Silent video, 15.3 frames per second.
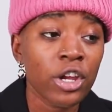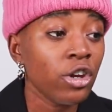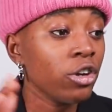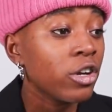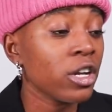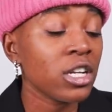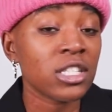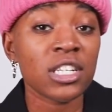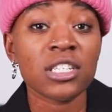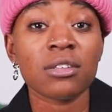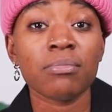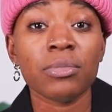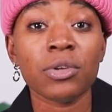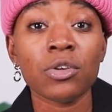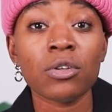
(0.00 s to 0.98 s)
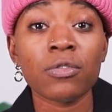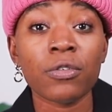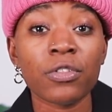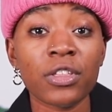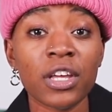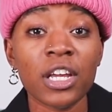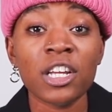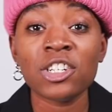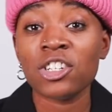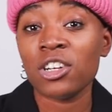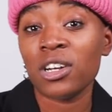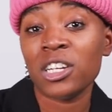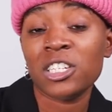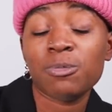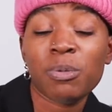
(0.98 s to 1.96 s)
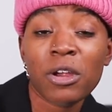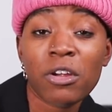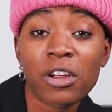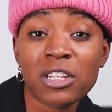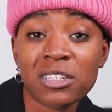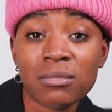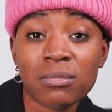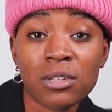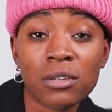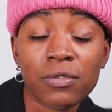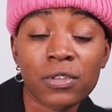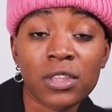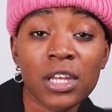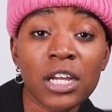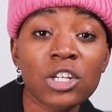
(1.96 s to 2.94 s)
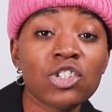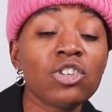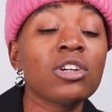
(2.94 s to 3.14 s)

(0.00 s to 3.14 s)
You're gonna see some beautiful things. You're gonna experience some beautiful things.